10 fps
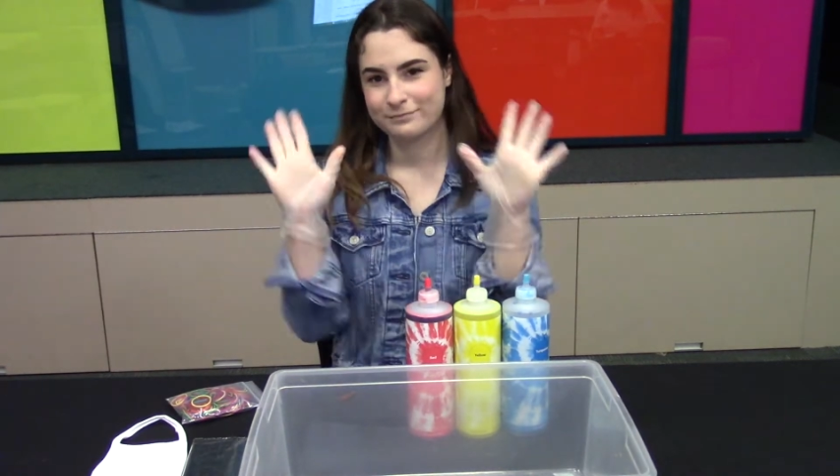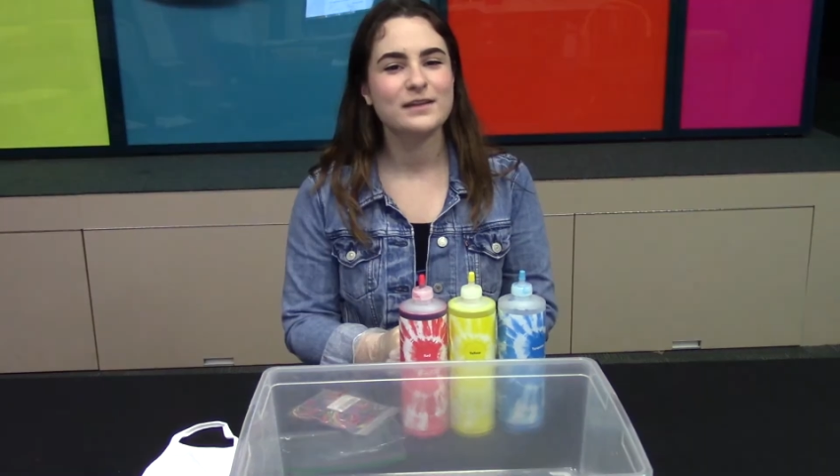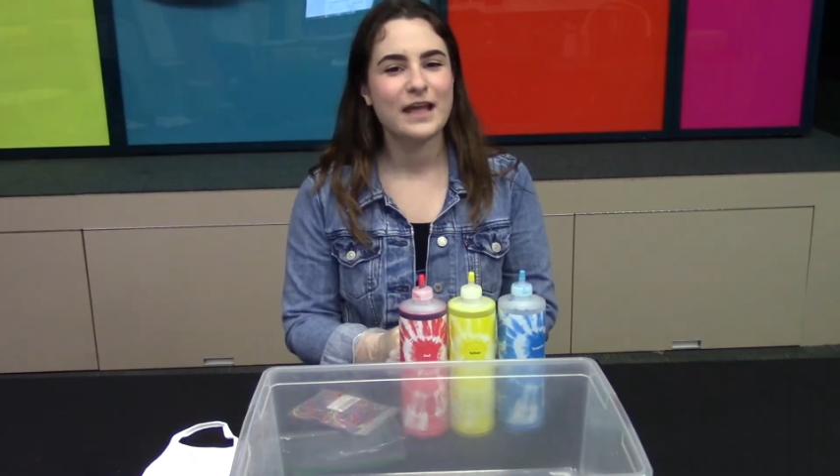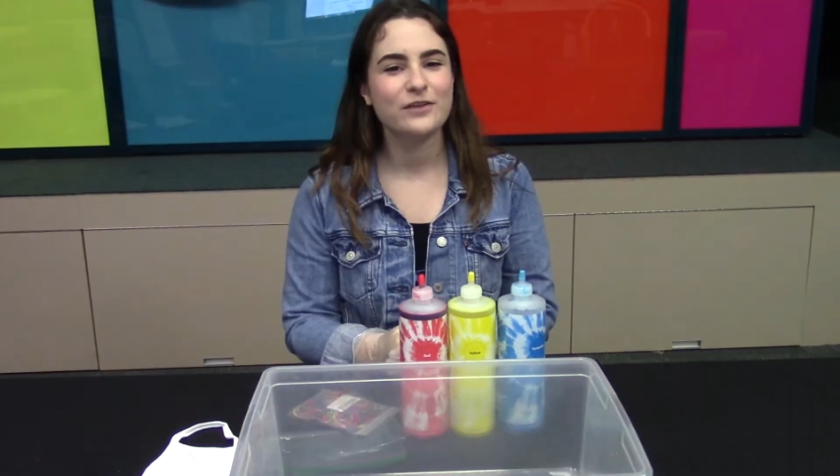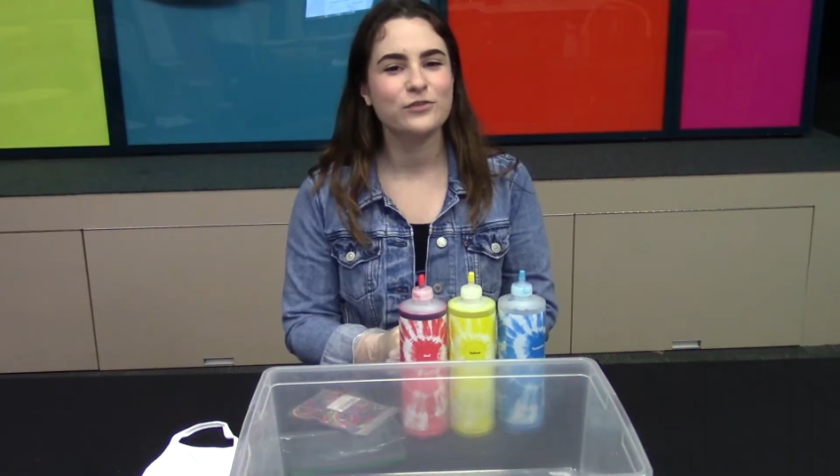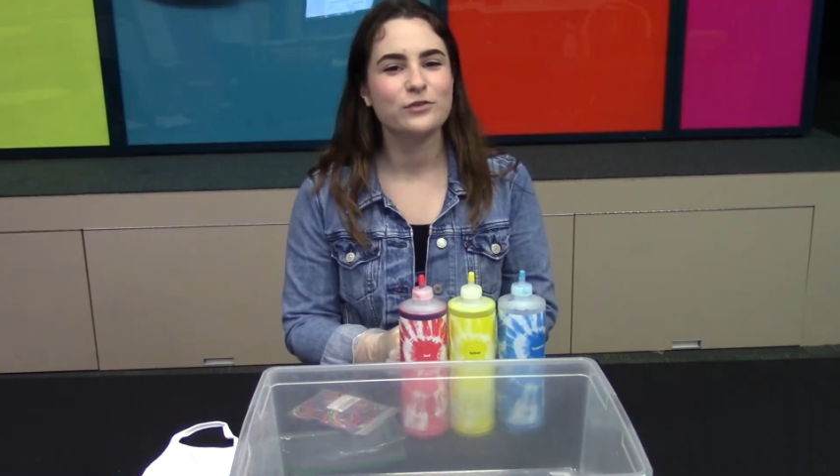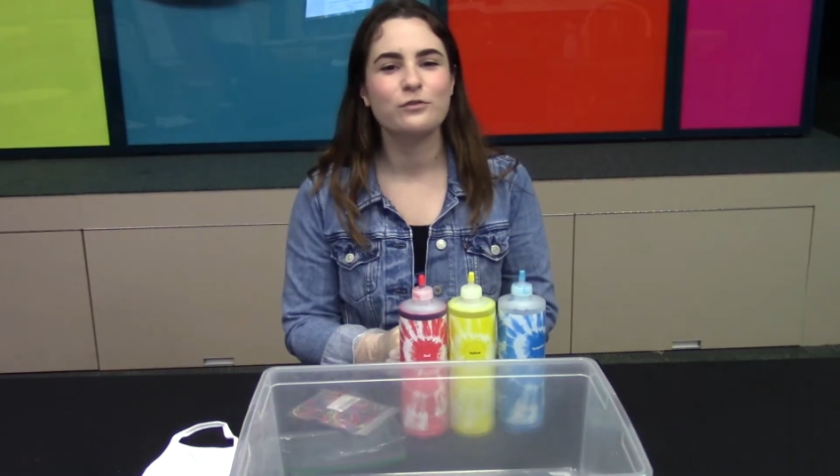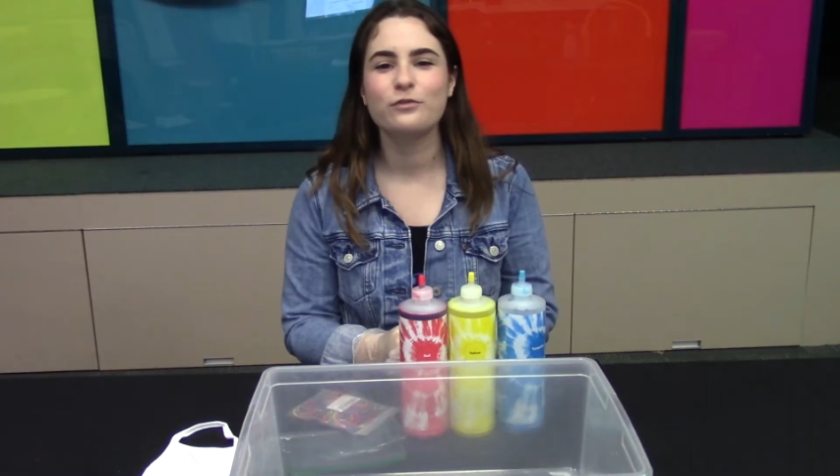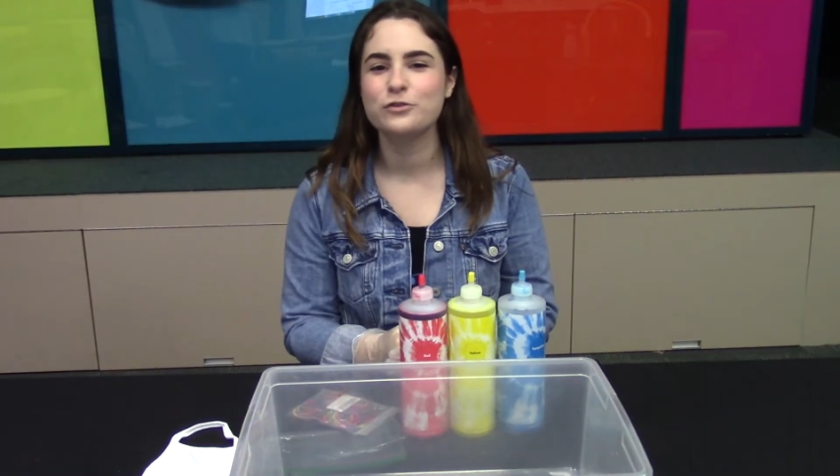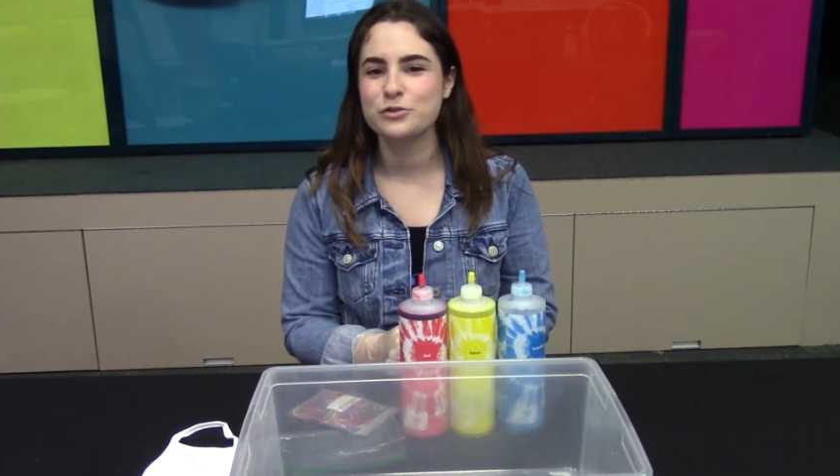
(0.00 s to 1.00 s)
Next,
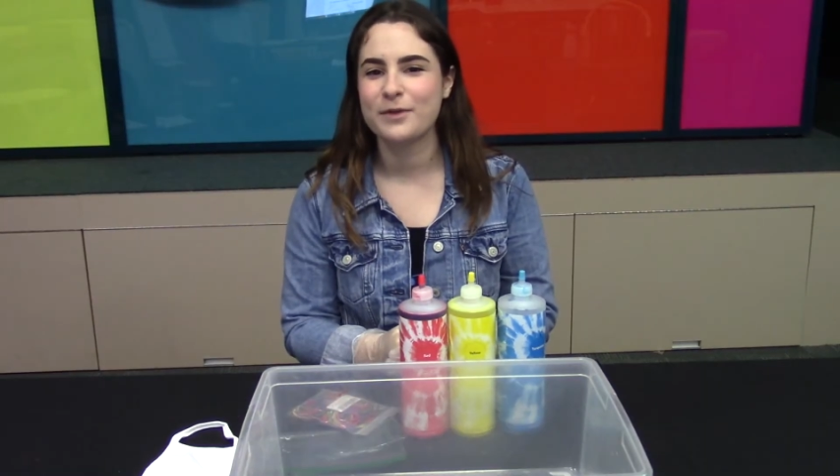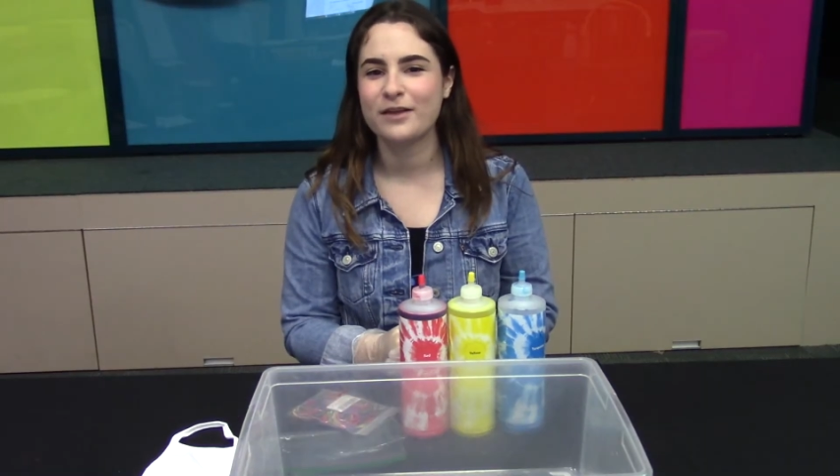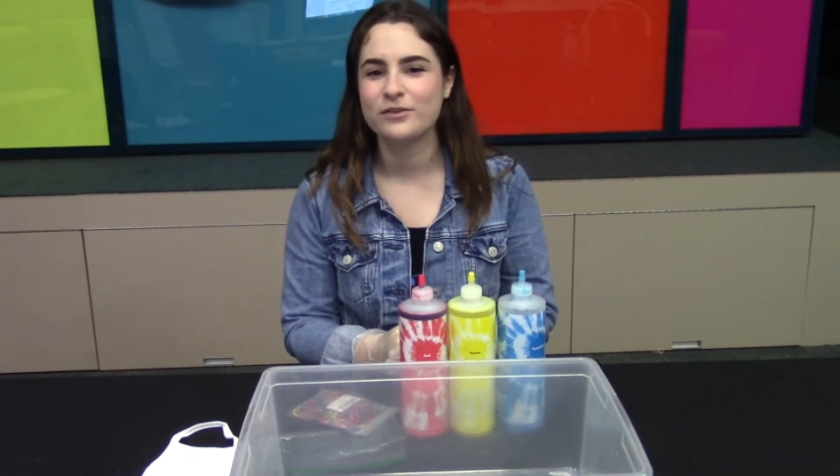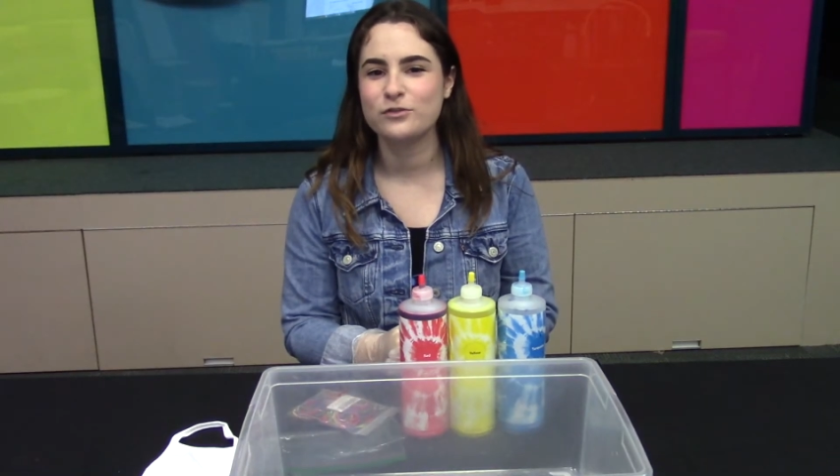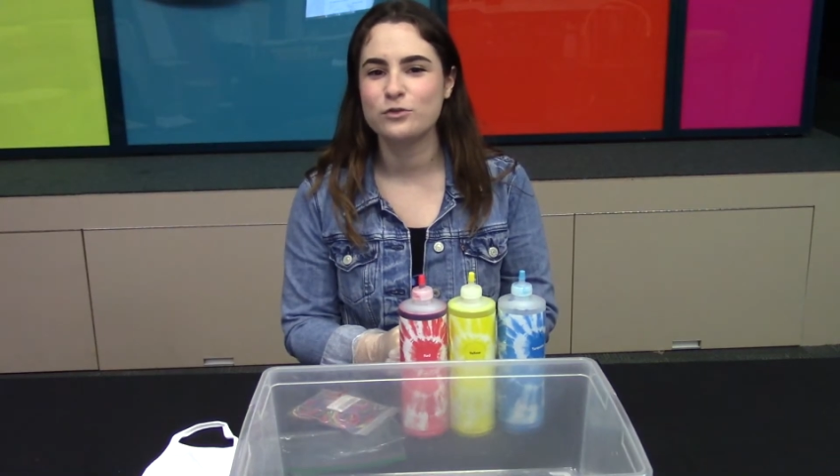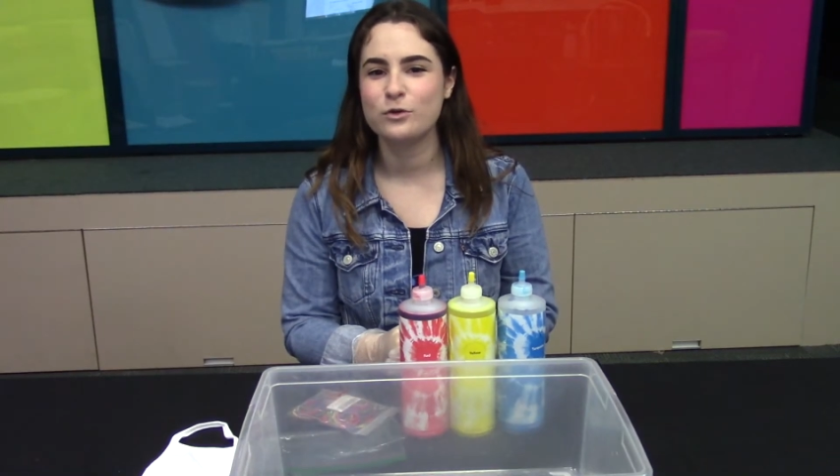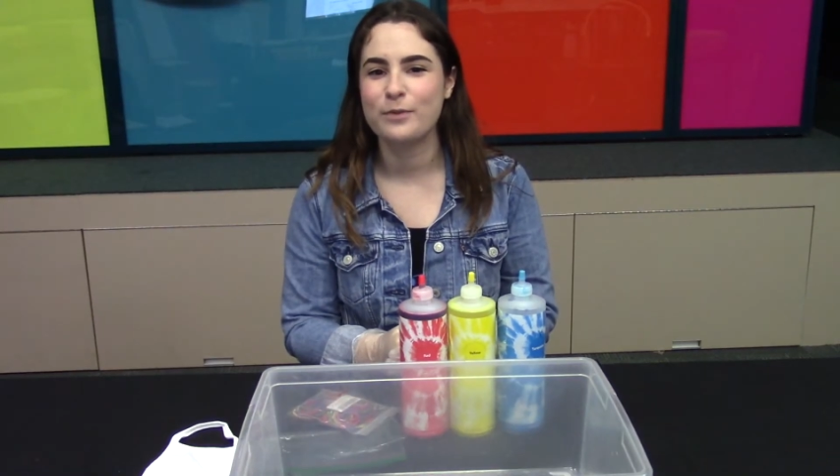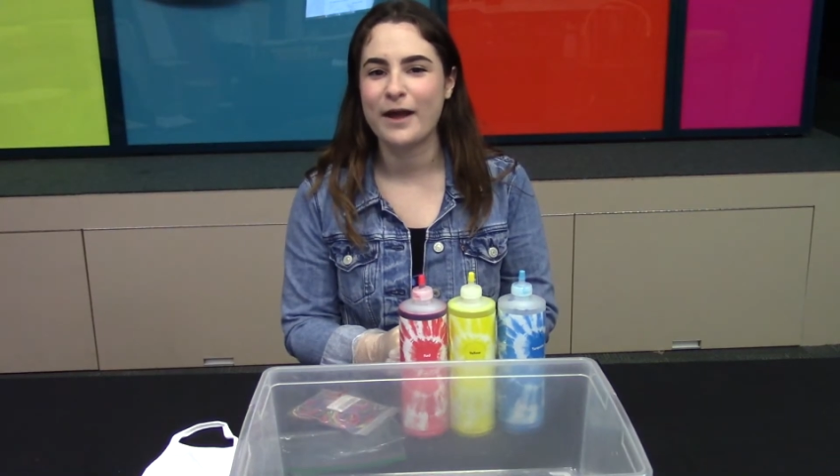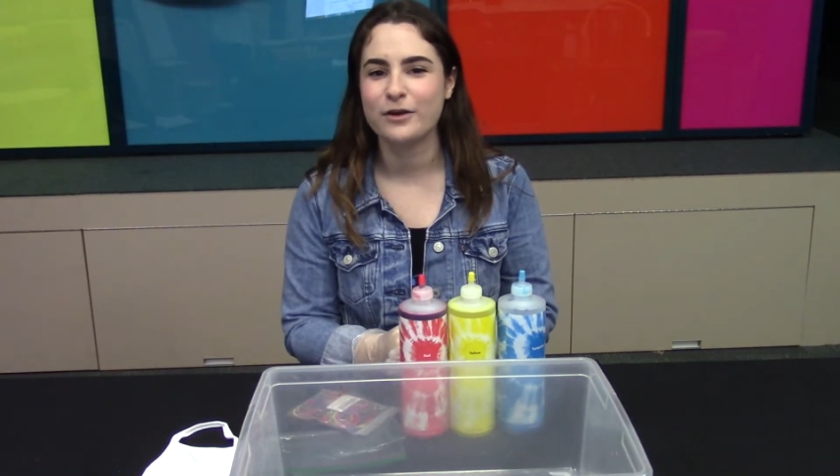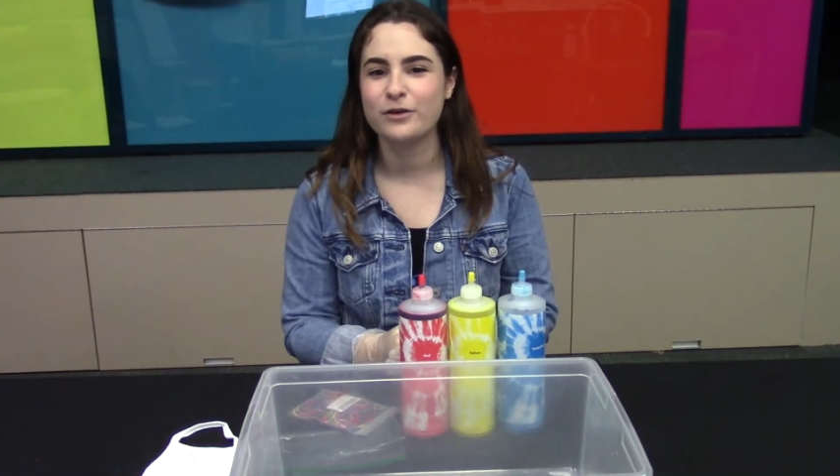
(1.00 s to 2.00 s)
fold your mask into a
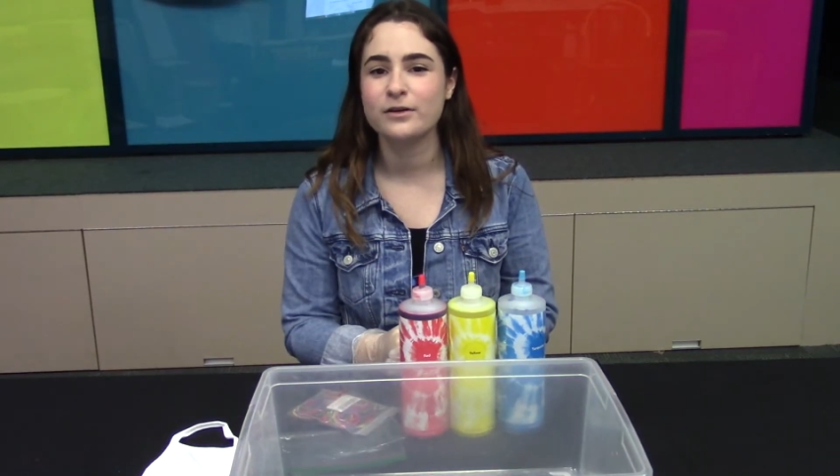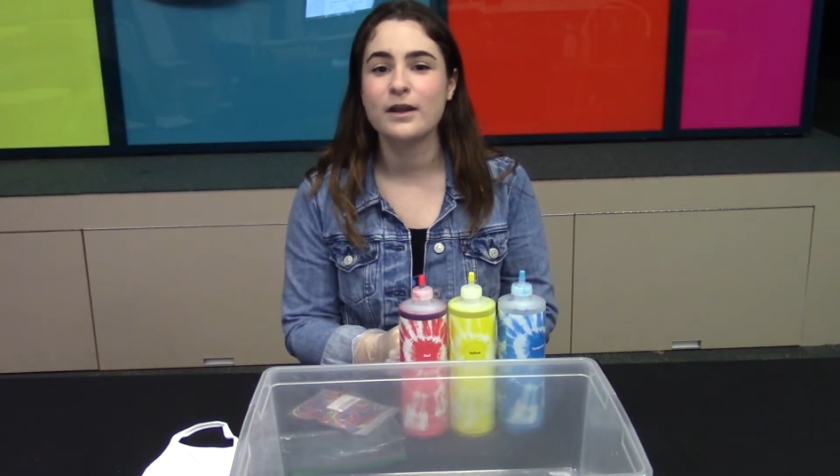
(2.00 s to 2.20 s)
pattern